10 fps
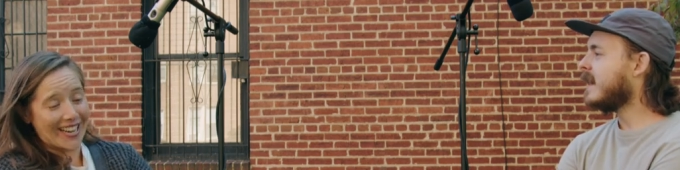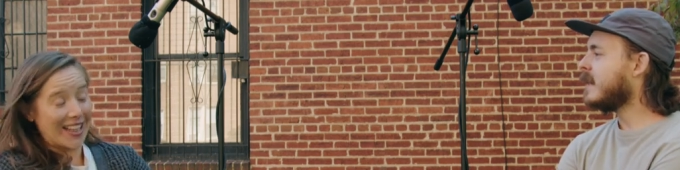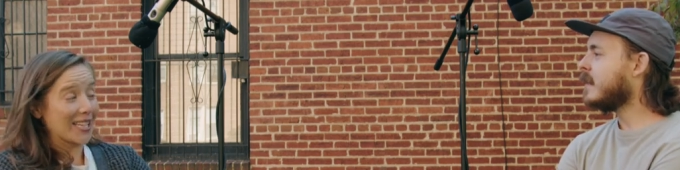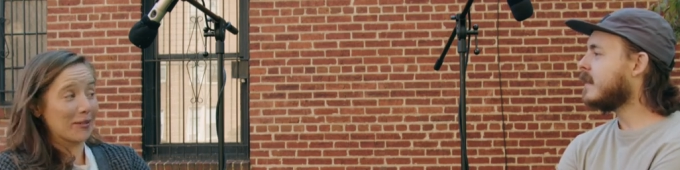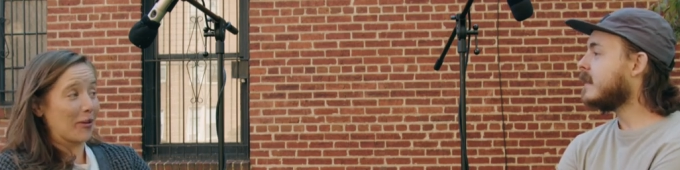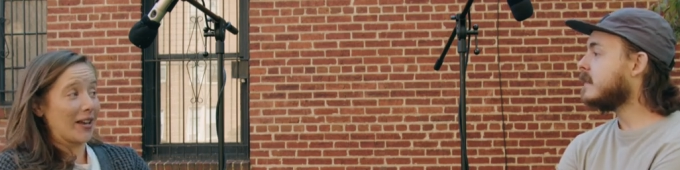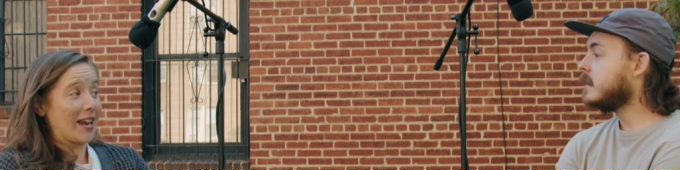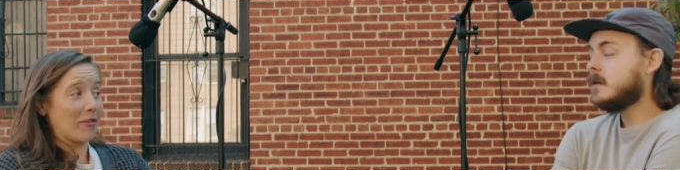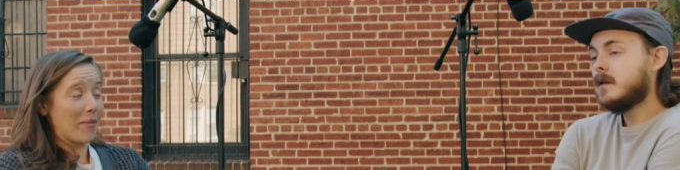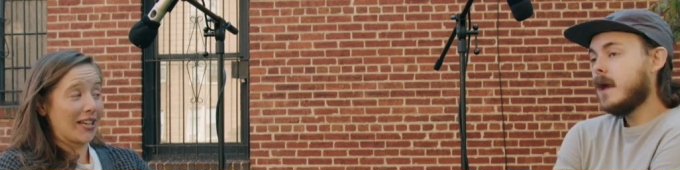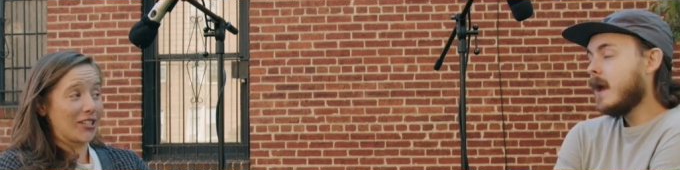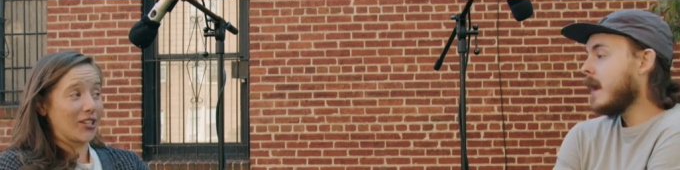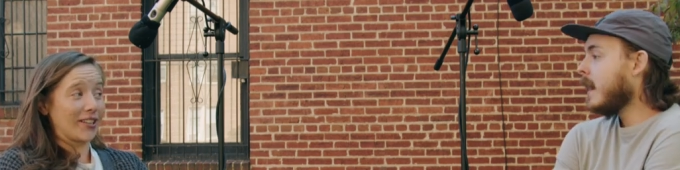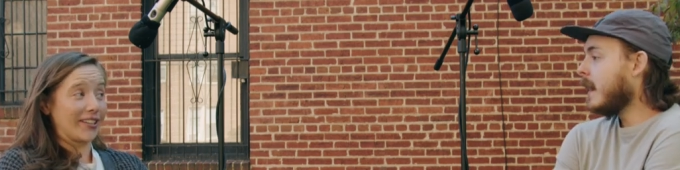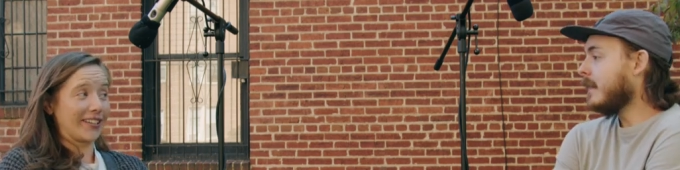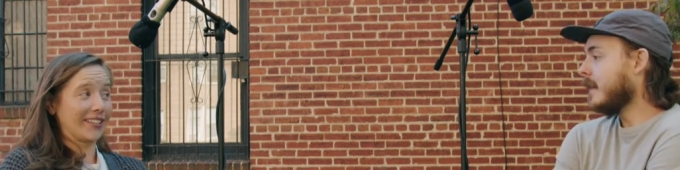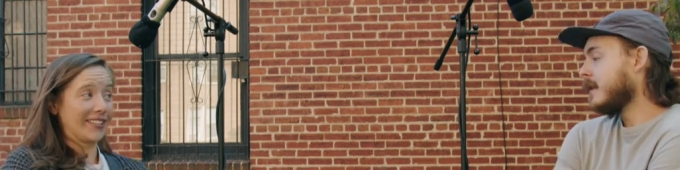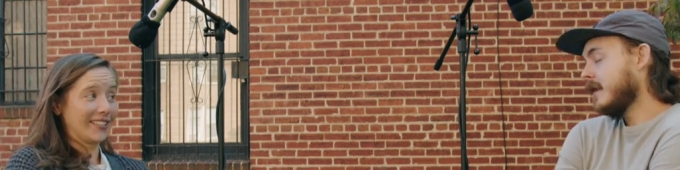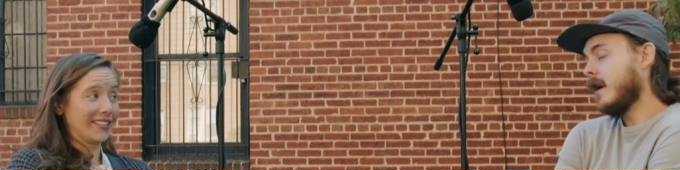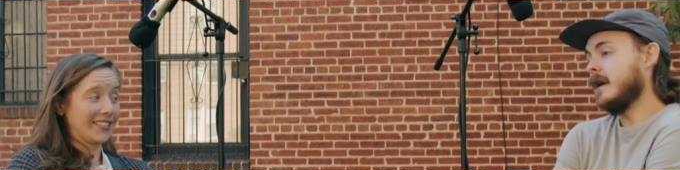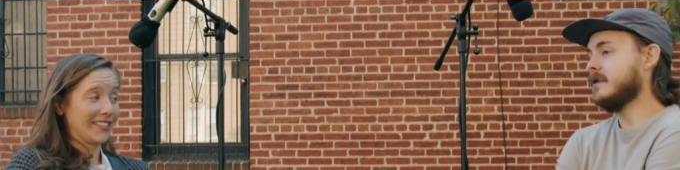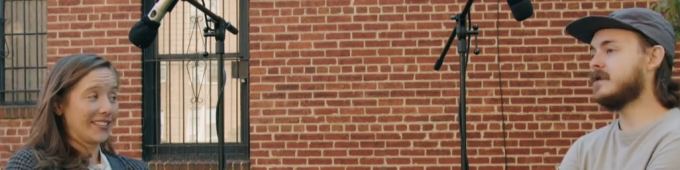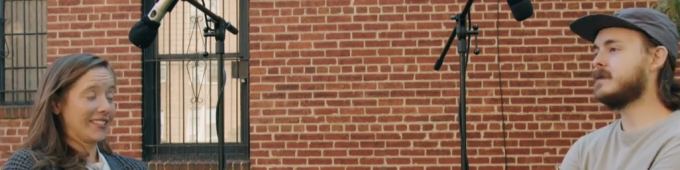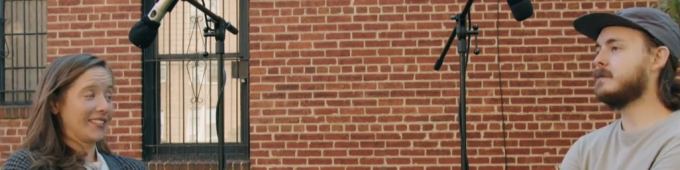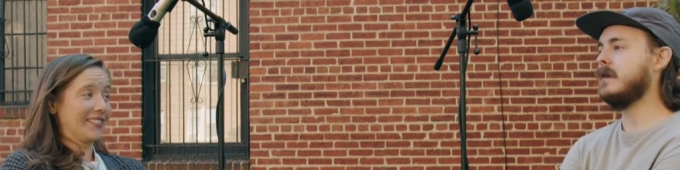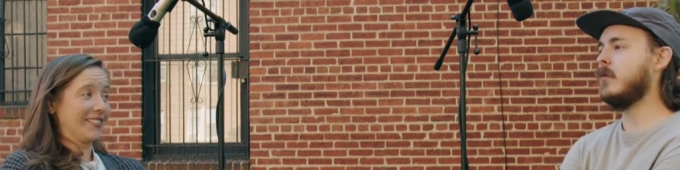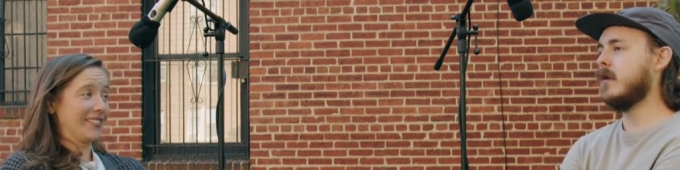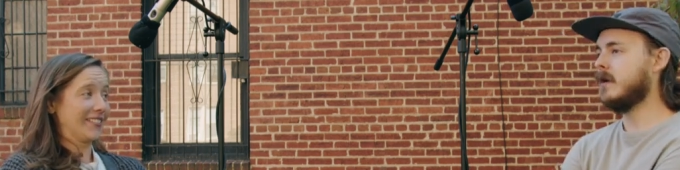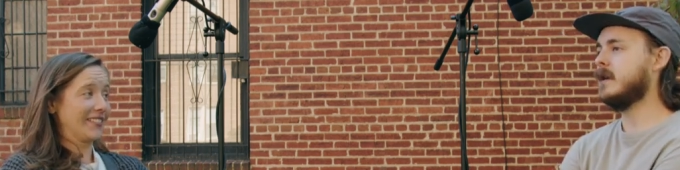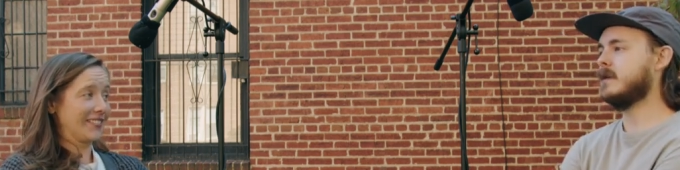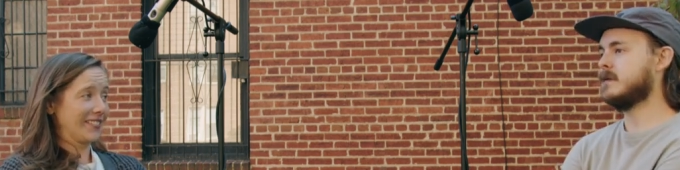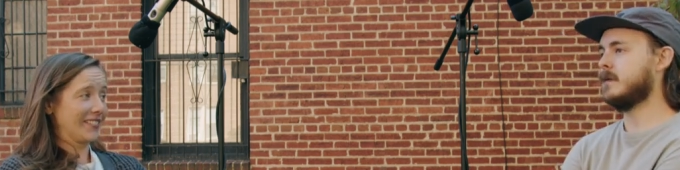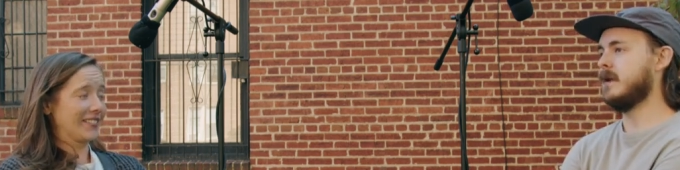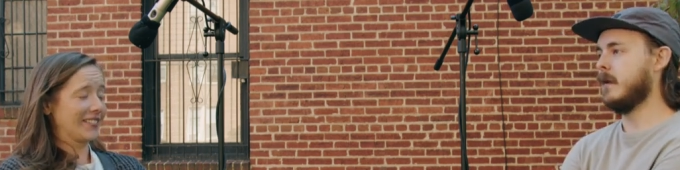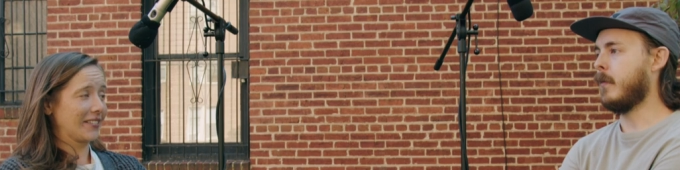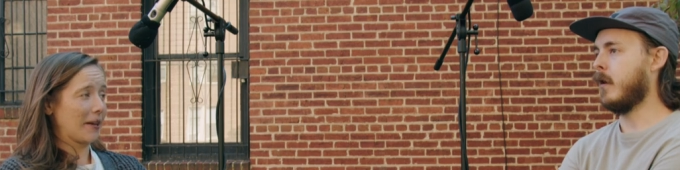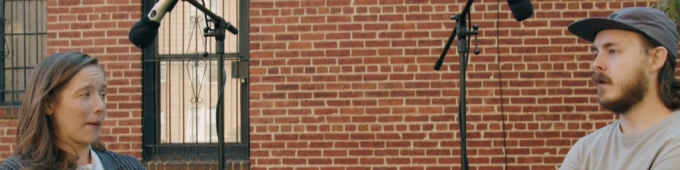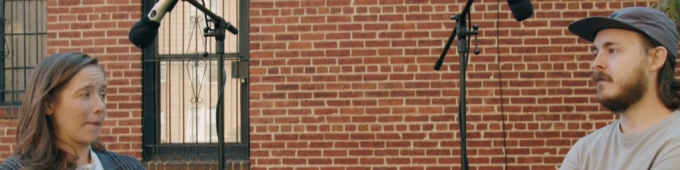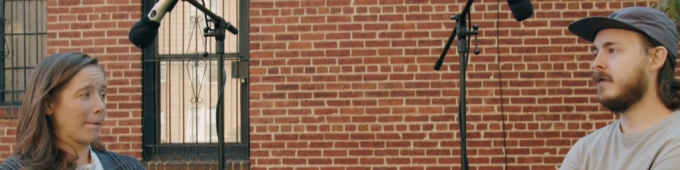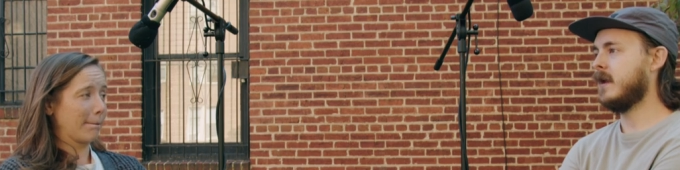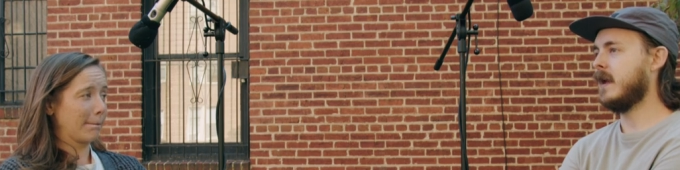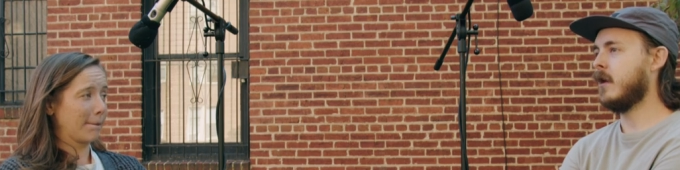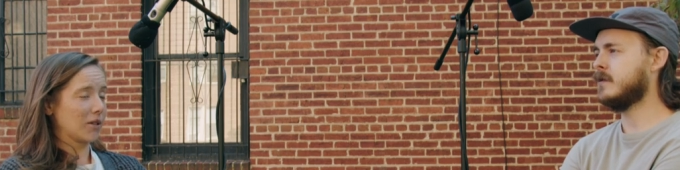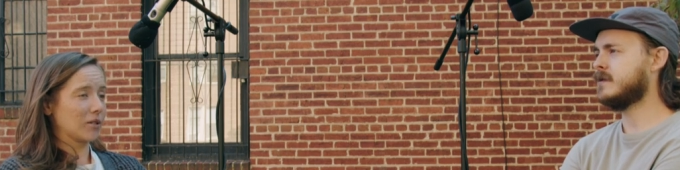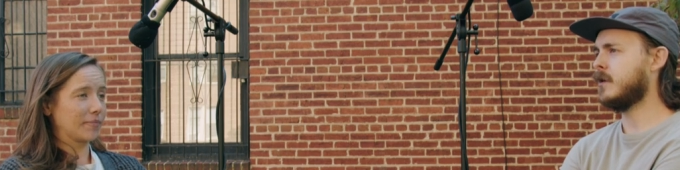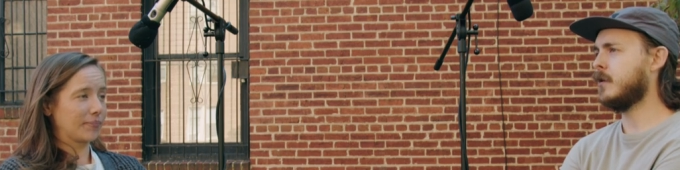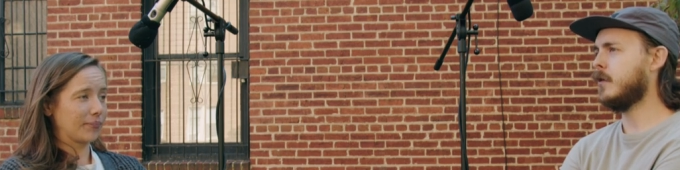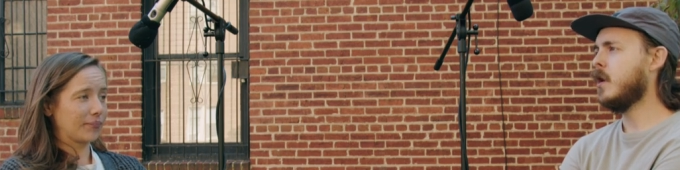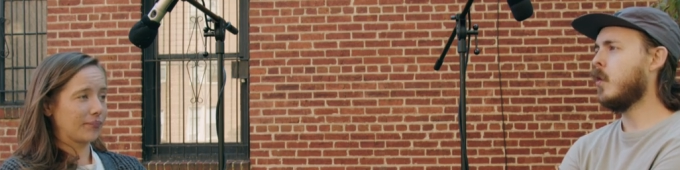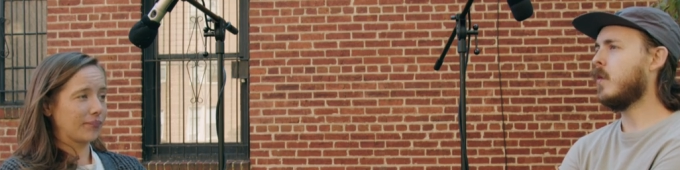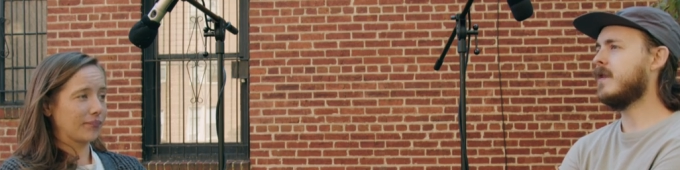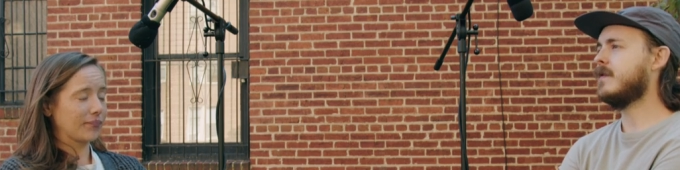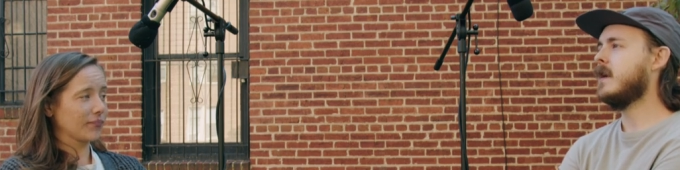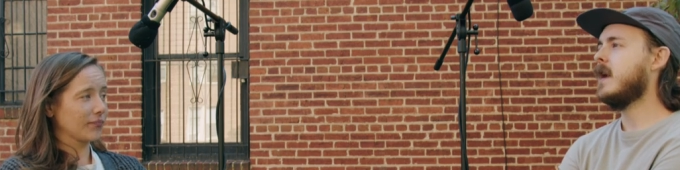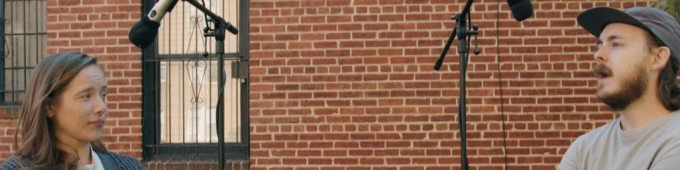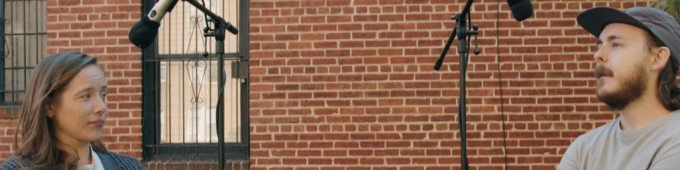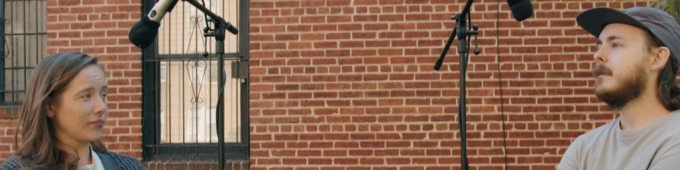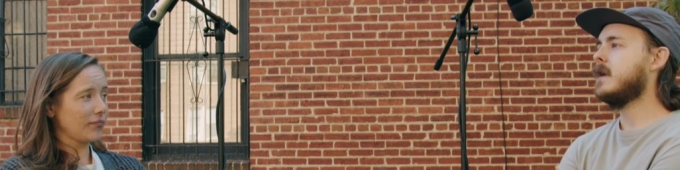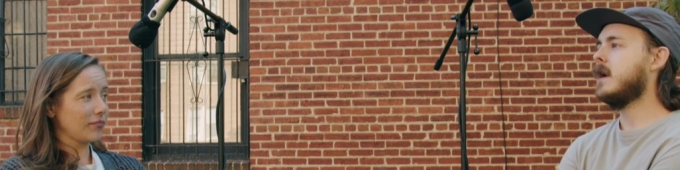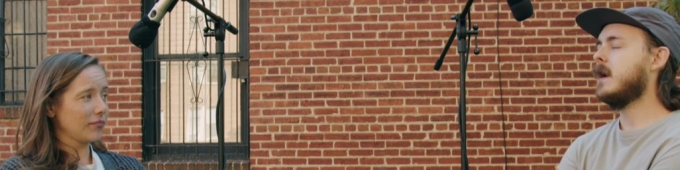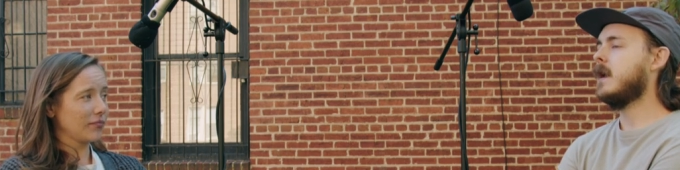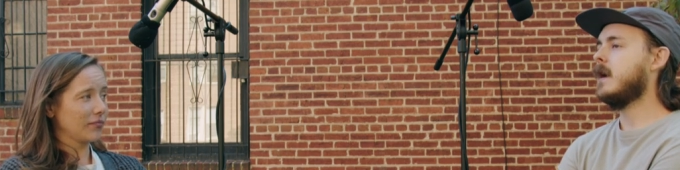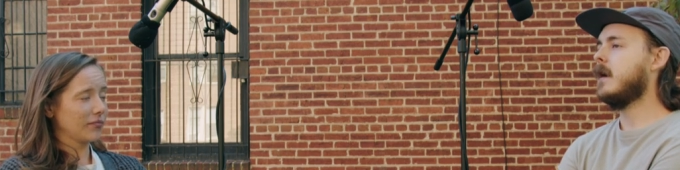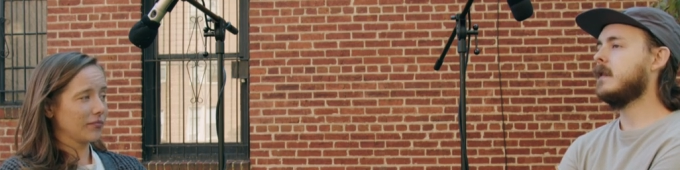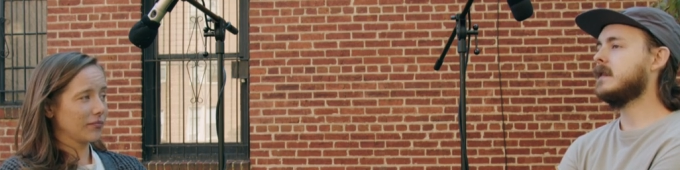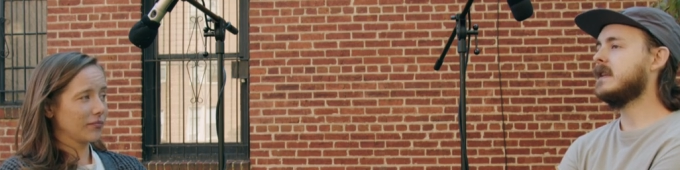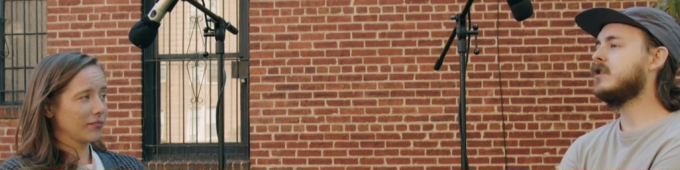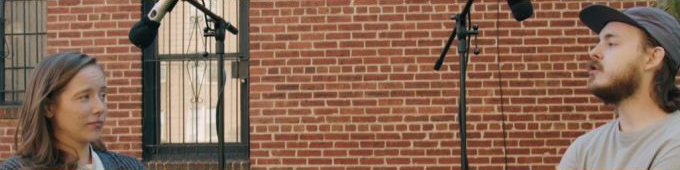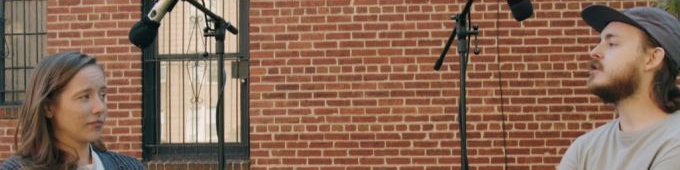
Speaker 1: A lot of people had never met yeah, each other.
Speaker 2: There you go, and just be willing to be a part of it, and also with little